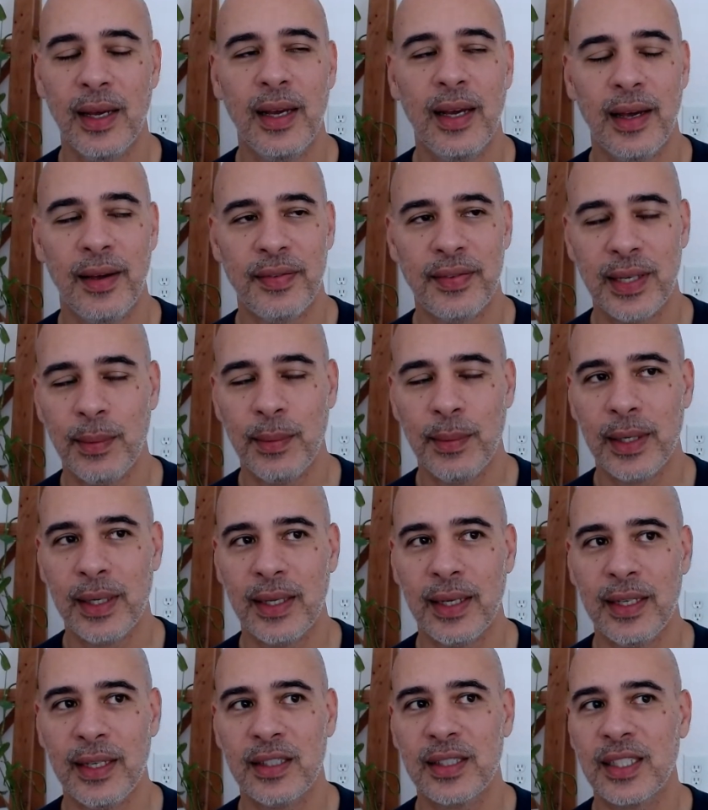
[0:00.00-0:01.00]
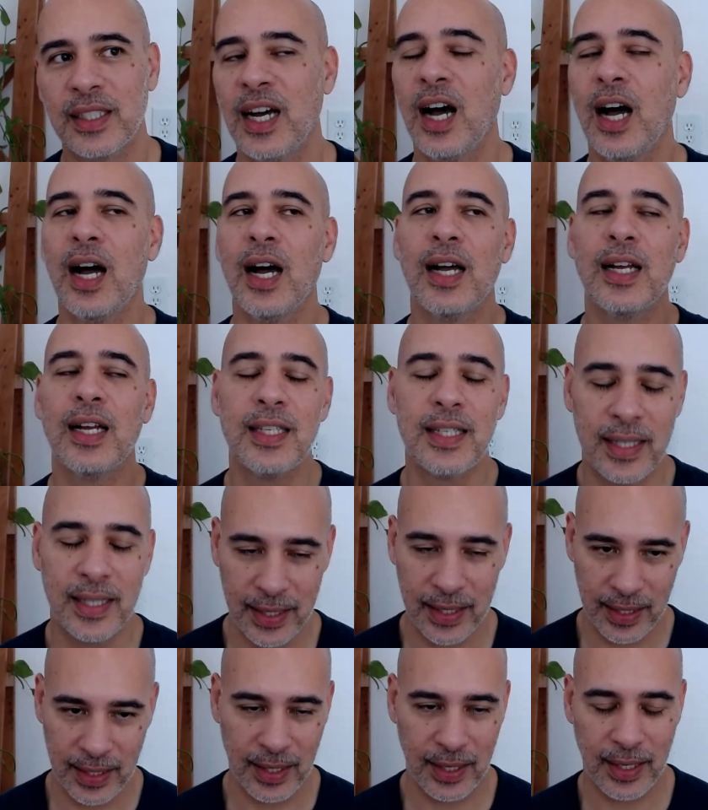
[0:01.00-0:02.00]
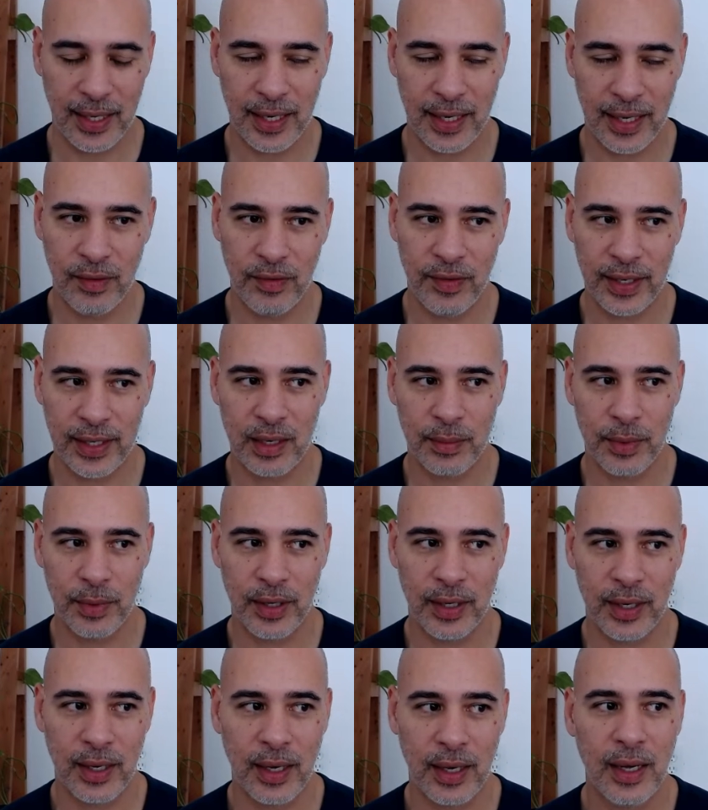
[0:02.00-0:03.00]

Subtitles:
If someone is constantly in victimhood,